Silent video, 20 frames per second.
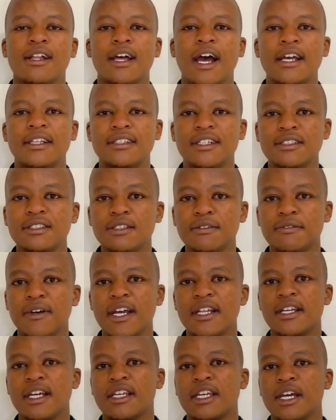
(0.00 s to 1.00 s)

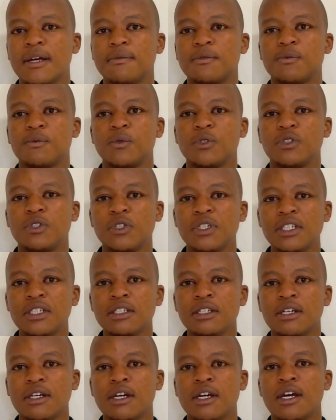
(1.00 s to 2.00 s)
identify the gaps
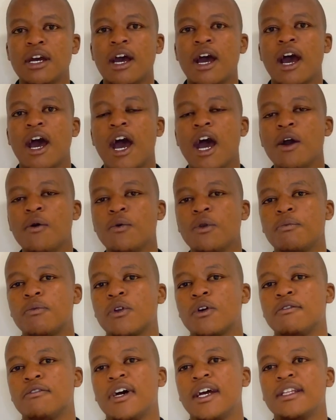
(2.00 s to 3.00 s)
between how we
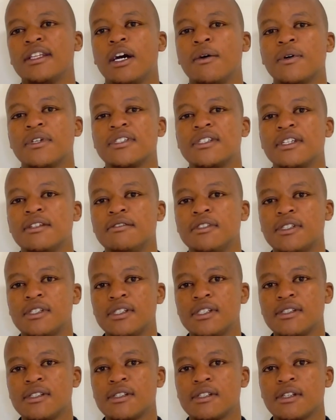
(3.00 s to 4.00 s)
provide our
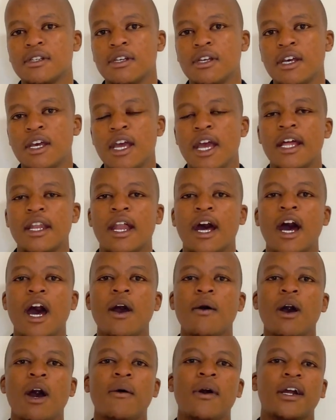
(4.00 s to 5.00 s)
services, and
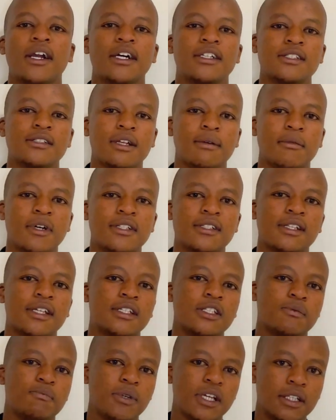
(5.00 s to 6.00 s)
how our customers
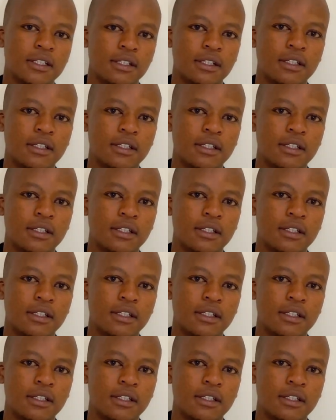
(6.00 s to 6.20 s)
expect